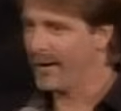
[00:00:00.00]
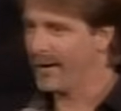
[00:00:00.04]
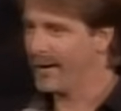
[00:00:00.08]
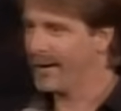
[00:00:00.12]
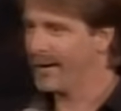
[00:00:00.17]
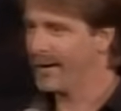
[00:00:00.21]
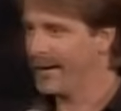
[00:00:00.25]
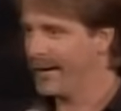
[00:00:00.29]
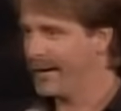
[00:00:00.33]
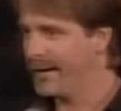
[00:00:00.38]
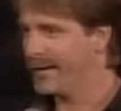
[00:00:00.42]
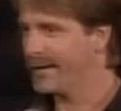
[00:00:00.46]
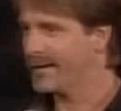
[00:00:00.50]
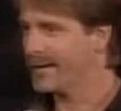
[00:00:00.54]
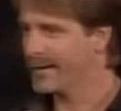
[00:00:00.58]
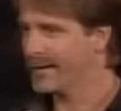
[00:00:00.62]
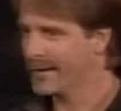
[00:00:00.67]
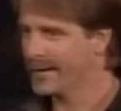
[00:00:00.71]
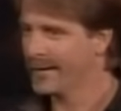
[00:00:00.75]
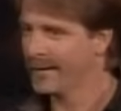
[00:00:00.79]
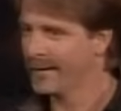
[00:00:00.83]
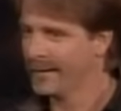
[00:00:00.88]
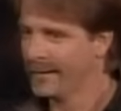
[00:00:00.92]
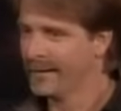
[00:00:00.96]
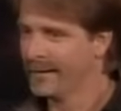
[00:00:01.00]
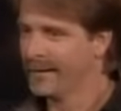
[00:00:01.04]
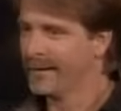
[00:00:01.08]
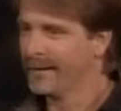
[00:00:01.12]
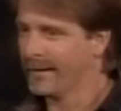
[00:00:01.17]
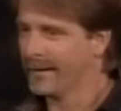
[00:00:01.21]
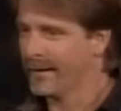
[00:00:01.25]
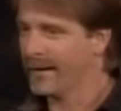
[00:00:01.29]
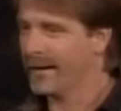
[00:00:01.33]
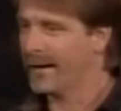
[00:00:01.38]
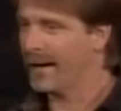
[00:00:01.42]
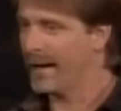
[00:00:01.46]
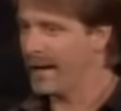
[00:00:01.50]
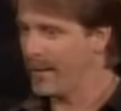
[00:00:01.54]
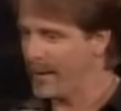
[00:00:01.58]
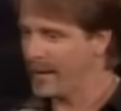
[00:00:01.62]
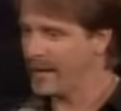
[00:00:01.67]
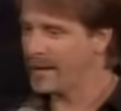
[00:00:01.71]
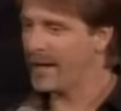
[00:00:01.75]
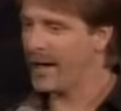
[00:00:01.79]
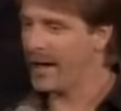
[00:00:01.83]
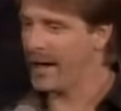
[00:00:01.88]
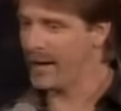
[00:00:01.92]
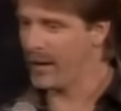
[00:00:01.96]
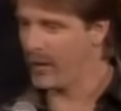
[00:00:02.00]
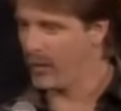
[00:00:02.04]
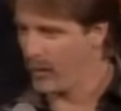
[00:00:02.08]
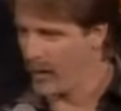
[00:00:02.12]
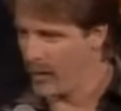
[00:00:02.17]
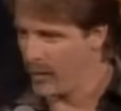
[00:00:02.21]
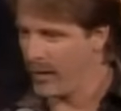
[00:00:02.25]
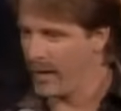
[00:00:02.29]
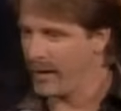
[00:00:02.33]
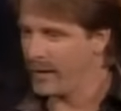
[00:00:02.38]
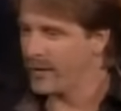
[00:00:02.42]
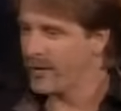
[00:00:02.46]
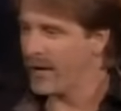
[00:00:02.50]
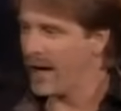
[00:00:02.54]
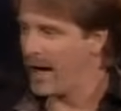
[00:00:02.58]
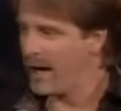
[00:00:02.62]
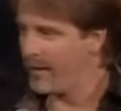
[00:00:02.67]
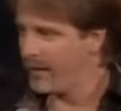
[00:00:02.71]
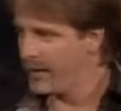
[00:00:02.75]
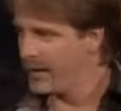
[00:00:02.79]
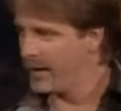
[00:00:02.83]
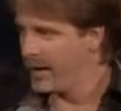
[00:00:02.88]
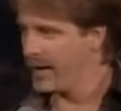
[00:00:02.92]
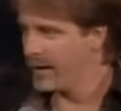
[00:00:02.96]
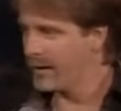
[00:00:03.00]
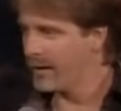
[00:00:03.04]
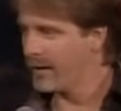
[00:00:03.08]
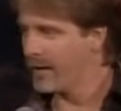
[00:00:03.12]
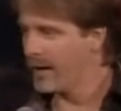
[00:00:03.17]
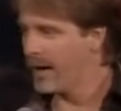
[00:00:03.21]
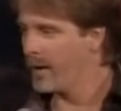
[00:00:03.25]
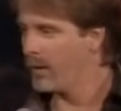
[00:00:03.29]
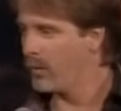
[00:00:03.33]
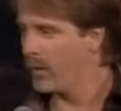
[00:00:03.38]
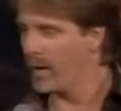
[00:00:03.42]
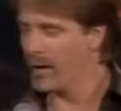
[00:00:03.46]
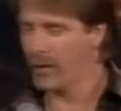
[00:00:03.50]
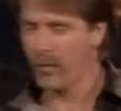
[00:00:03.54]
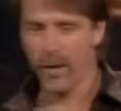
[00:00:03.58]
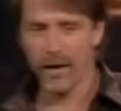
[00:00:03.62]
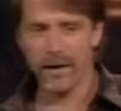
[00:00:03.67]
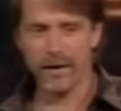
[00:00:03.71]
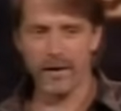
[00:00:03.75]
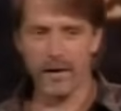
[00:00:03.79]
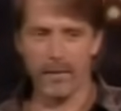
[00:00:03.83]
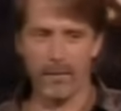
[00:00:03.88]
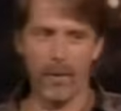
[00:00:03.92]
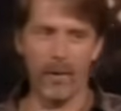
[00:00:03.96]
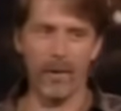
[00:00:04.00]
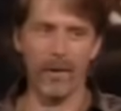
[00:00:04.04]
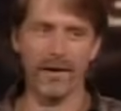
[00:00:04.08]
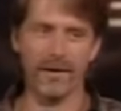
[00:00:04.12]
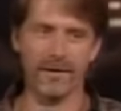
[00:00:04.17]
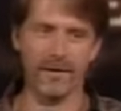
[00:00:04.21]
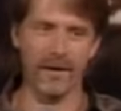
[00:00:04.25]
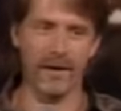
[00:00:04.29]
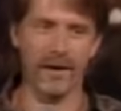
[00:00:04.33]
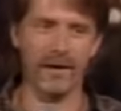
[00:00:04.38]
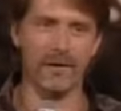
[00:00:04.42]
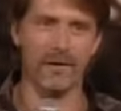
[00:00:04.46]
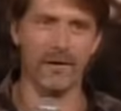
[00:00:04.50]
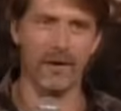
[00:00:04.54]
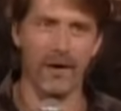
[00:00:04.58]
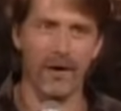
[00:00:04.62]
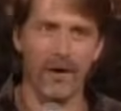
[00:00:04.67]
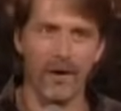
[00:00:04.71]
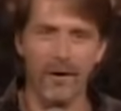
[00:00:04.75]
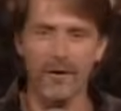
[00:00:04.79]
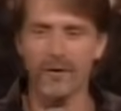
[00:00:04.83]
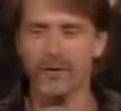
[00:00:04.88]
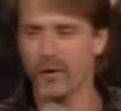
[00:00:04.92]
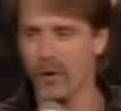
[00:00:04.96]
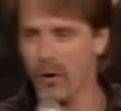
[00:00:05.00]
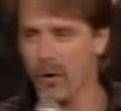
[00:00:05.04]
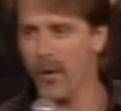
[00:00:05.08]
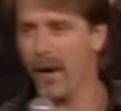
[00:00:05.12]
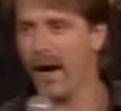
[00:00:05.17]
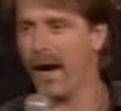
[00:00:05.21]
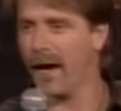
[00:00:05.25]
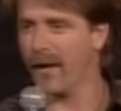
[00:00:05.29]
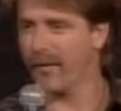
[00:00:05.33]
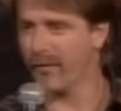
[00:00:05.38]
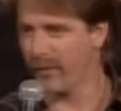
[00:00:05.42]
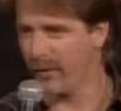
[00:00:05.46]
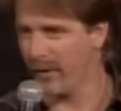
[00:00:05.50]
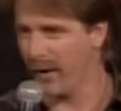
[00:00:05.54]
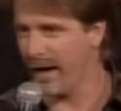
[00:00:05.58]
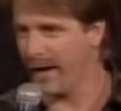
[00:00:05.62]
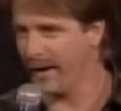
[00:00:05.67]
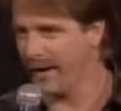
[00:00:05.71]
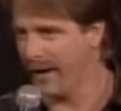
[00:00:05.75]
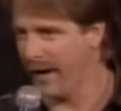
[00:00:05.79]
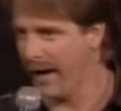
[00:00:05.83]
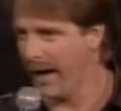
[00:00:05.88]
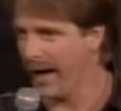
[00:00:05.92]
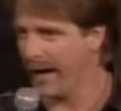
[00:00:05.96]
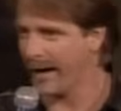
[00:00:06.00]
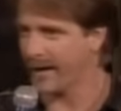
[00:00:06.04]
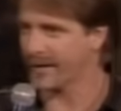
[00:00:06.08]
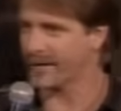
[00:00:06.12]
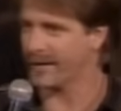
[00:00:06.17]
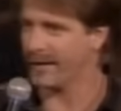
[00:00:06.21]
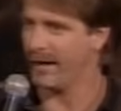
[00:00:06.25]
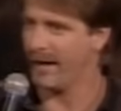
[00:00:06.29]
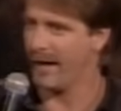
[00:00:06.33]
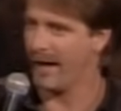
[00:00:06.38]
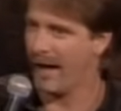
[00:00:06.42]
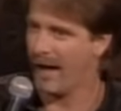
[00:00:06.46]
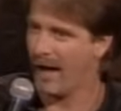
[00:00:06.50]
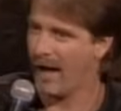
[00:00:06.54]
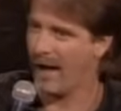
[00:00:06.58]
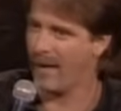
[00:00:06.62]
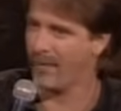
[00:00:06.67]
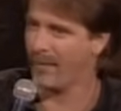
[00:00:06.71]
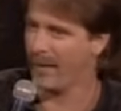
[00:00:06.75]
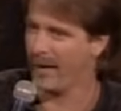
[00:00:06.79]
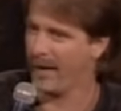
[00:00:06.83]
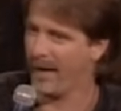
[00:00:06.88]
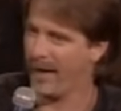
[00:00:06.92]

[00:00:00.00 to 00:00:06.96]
all it is. And let me tell you, we went driving the other day. We went to Point St. Charles. You have rednecks up